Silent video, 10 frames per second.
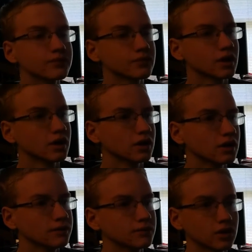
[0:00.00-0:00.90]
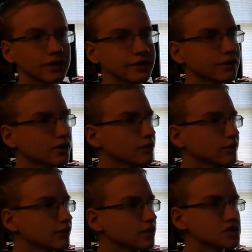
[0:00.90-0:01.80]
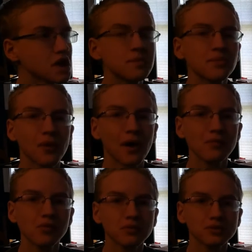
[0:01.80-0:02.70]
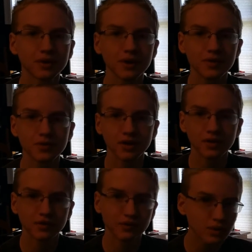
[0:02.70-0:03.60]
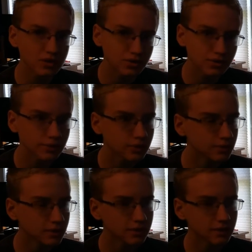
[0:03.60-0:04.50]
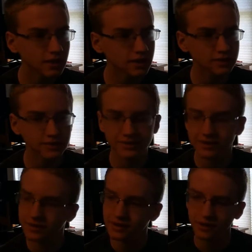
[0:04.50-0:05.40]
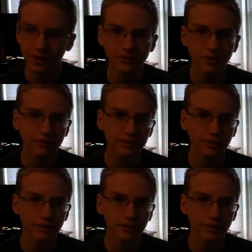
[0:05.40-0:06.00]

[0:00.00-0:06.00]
I'll let you know if there's any problems or anything in the voiceover, but yeah, let's just say time lapse.